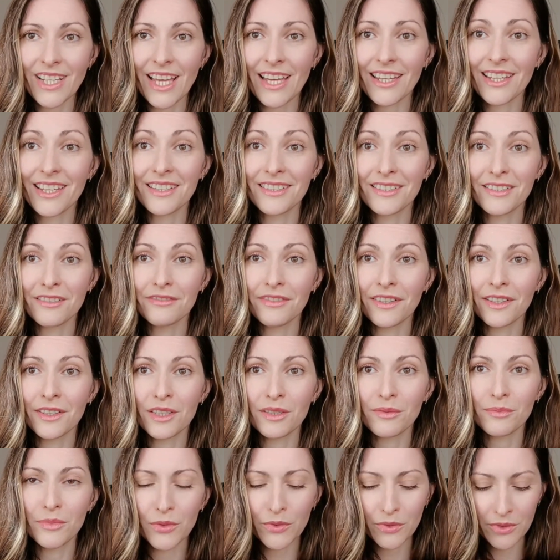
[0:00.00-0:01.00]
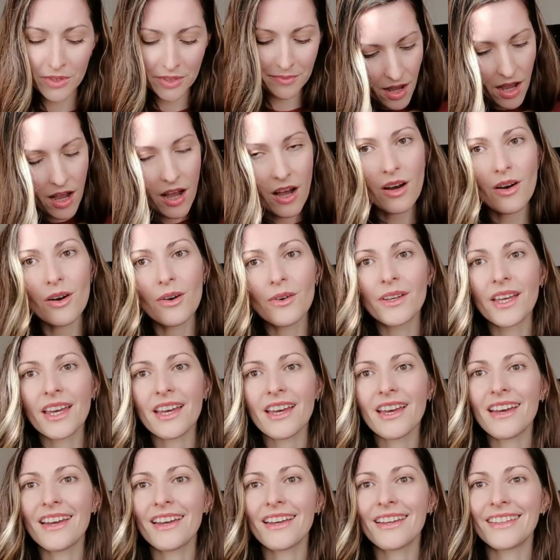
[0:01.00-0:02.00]
I get in a funky mood.
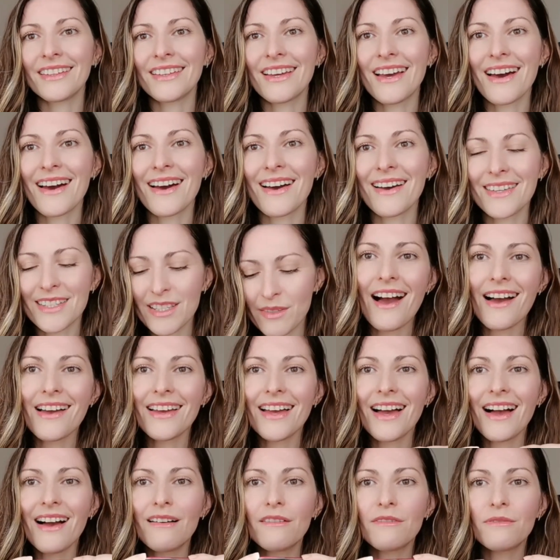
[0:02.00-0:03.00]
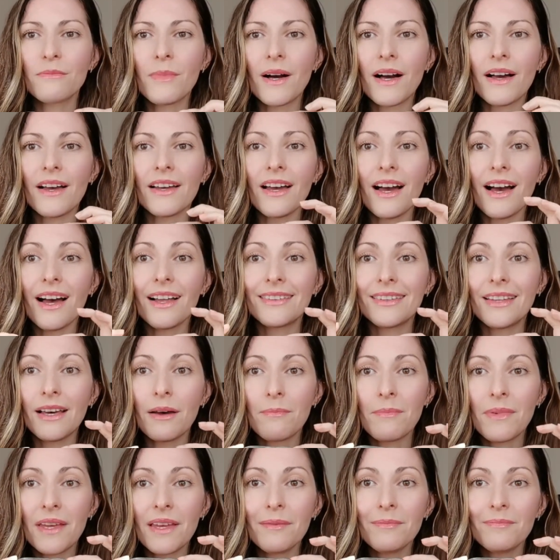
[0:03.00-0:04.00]
Okay, yeah. I have my
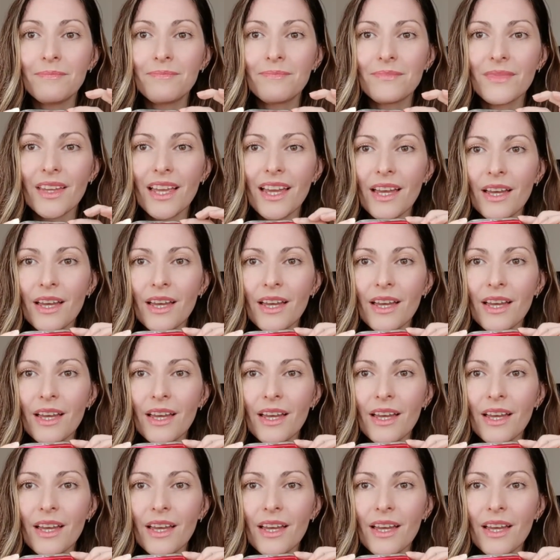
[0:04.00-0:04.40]
atame.